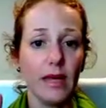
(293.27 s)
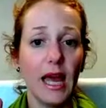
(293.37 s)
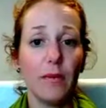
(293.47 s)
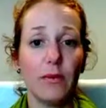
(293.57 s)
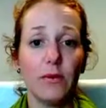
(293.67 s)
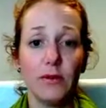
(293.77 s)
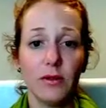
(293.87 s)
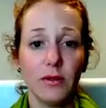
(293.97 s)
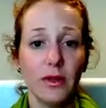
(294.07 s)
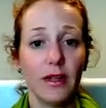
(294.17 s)

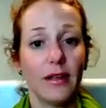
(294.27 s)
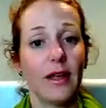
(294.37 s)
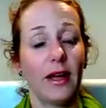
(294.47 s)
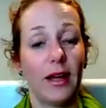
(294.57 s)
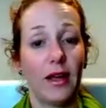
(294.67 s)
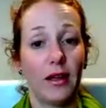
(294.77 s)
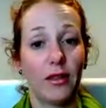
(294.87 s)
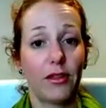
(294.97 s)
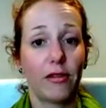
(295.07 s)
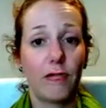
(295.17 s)
Apples are
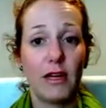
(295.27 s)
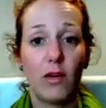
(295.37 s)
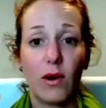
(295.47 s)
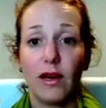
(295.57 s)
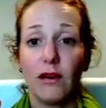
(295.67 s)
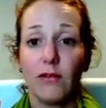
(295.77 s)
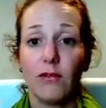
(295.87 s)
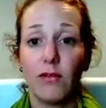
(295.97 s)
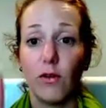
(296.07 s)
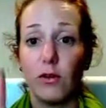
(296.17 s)
3 kwai
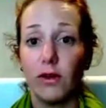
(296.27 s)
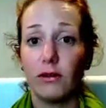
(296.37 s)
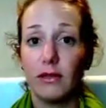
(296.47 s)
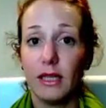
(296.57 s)
for